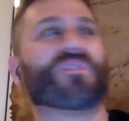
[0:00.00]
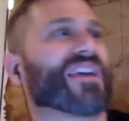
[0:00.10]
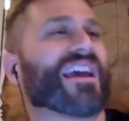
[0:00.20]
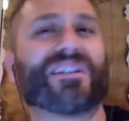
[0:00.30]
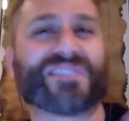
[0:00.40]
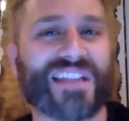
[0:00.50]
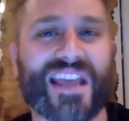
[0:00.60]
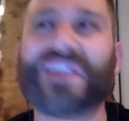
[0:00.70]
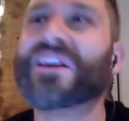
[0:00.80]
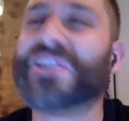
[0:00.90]
okay, or
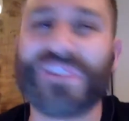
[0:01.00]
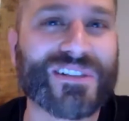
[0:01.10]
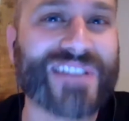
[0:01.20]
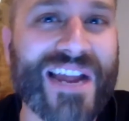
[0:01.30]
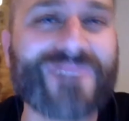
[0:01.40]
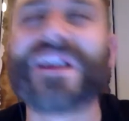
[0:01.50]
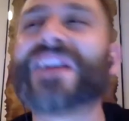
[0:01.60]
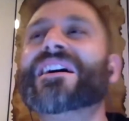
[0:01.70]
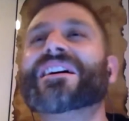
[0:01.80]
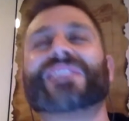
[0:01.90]
today, okay. your time,
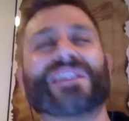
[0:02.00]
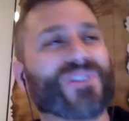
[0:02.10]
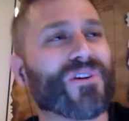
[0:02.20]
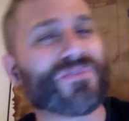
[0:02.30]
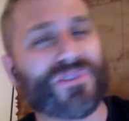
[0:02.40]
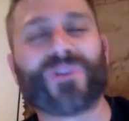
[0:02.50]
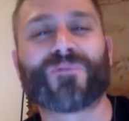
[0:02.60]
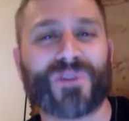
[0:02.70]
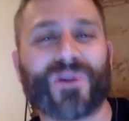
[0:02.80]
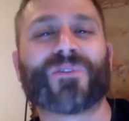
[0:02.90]
right? Like go go
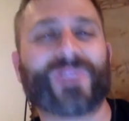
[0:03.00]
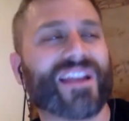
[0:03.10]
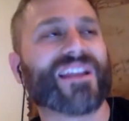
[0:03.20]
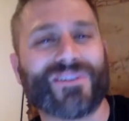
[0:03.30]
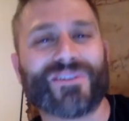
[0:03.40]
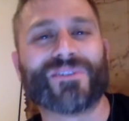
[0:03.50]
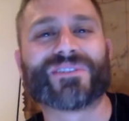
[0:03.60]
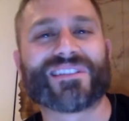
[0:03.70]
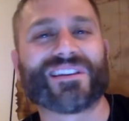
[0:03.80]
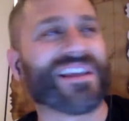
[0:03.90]
go get it yeah.
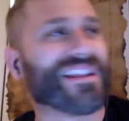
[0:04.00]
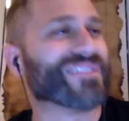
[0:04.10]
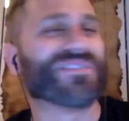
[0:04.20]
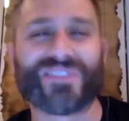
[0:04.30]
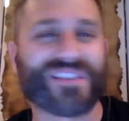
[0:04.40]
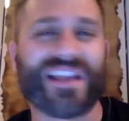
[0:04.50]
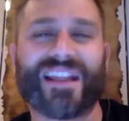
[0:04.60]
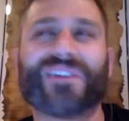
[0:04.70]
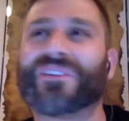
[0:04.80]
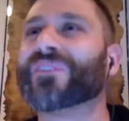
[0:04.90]
and just get
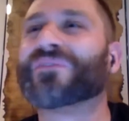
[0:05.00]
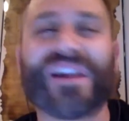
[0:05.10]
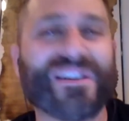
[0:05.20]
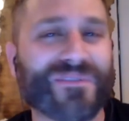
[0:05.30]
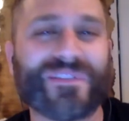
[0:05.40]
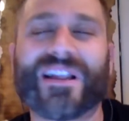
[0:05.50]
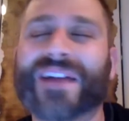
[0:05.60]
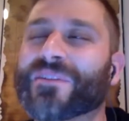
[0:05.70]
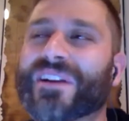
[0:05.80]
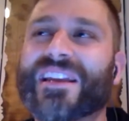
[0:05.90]
it, or find it from the
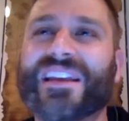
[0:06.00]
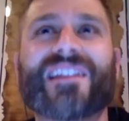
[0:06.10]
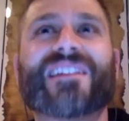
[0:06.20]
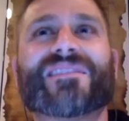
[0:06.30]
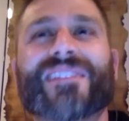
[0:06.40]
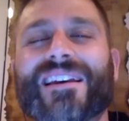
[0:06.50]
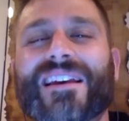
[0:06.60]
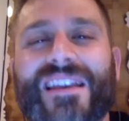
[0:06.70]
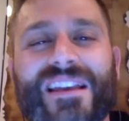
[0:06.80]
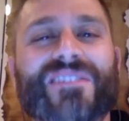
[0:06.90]
library. It is, mm-hmm.
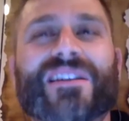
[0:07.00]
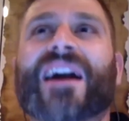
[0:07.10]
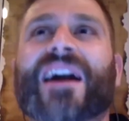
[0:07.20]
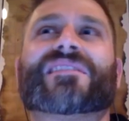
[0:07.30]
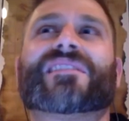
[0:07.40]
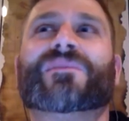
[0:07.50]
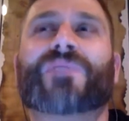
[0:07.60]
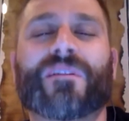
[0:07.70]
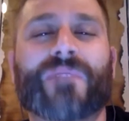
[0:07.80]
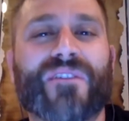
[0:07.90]
it's honestly
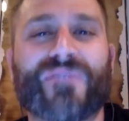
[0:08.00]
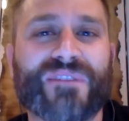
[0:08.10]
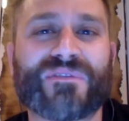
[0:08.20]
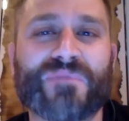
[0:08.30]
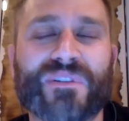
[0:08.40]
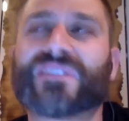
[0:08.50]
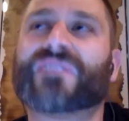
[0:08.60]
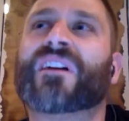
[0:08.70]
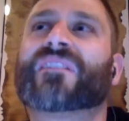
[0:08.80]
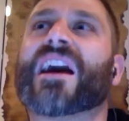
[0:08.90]
one of my favorite books
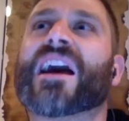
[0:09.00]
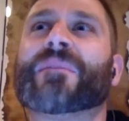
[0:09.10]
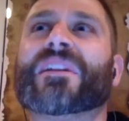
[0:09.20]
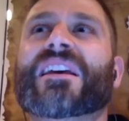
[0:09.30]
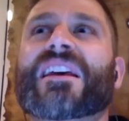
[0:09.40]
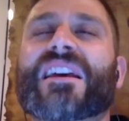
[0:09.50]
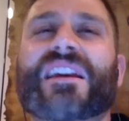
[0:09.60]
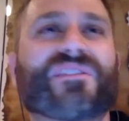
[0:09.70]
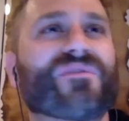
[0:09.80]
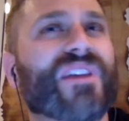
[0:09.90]
of all time, and
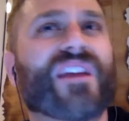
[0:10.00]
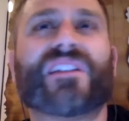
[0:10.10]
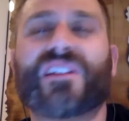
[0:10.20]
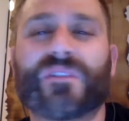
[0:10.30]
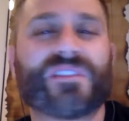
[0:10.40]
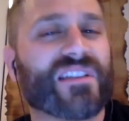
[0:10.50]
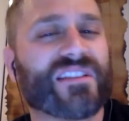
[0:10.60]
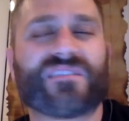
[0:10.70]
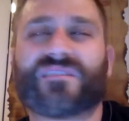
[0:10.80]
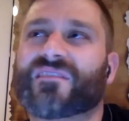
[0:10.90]
it's very you know it's
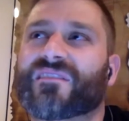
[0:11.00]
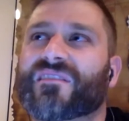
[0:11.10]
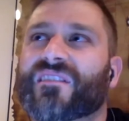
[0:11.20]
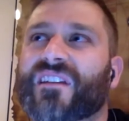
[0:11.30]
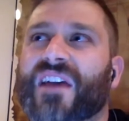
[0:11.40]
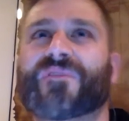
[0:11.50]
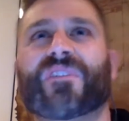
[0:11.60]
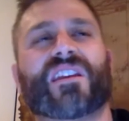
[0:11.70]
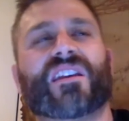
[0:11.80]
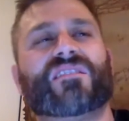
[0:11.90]
it's I feel
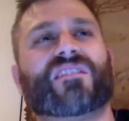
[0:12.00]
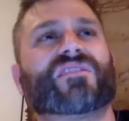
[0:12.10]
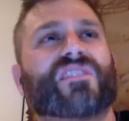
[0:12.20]
like it does